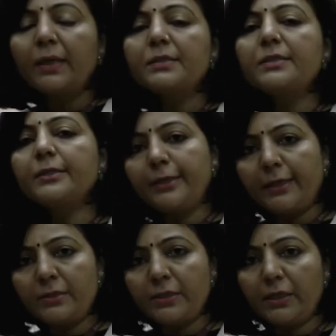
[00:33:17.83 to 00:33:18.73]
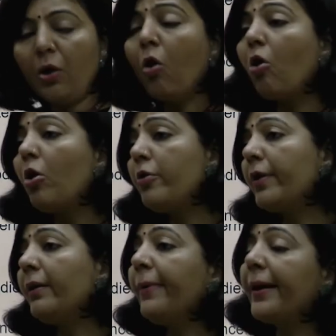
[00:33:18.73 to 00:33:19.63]
certainty or you
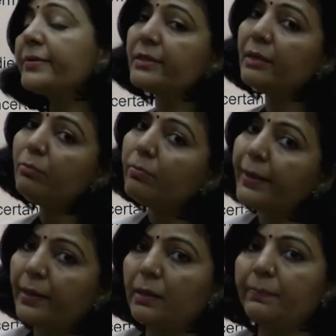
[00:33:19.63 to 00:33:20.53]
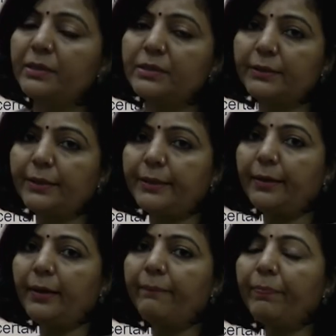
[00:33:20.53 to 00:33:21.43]
can measure the momentum with
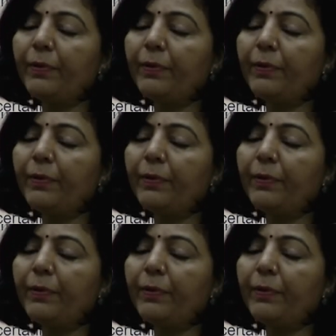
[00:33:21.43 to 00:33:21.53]
certainty.